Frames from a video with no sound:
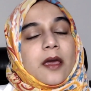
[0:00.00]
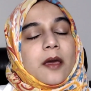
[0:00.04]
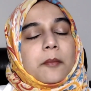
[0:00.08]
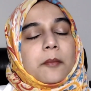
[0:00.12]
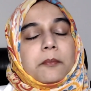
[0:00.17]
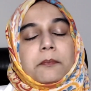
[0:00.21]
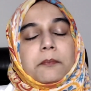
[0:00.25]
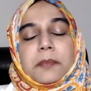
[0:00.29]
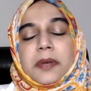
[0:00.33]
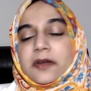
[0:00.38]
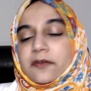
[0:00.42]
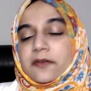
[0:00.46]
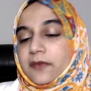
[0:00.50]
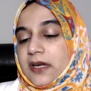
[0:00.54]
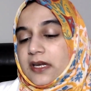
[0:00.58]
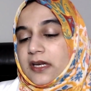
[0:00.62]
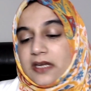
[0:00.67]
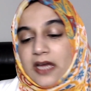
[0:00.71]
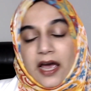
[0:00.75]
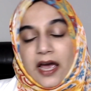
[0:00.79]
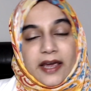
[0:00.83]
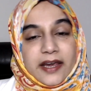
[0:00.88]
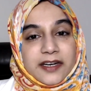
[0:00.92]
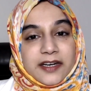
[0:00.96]
Between
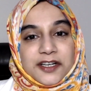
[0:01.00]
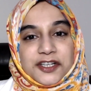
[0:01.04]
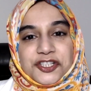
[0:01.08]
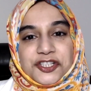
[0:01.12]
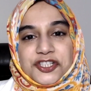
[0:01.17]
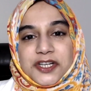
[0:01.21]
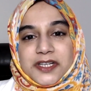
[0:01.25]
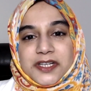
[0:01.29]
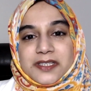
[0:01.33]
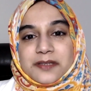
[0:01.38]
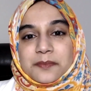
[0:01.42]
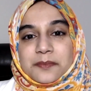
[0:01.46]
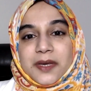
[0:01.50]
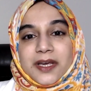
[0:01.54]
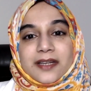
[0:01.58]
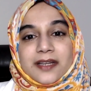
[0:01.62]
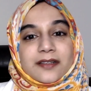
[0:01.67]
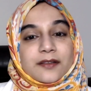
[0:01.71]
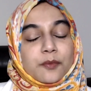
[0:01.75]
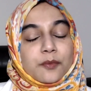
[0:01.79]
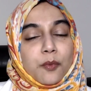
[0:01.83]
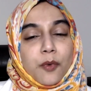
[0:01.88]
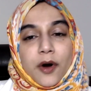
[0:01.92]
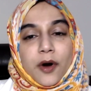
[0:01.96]
diet adjustment,
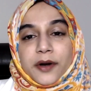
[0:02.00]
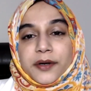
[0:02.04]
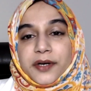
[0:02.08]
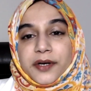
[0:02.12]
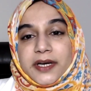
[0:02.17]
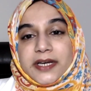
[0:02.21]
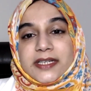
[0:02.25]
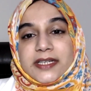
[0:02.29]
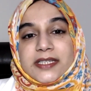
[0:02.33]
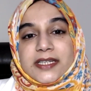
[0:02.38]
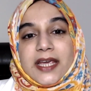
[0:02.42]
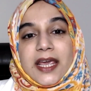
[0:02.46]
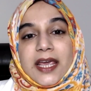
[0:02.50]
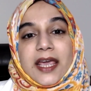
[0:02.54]
water intake,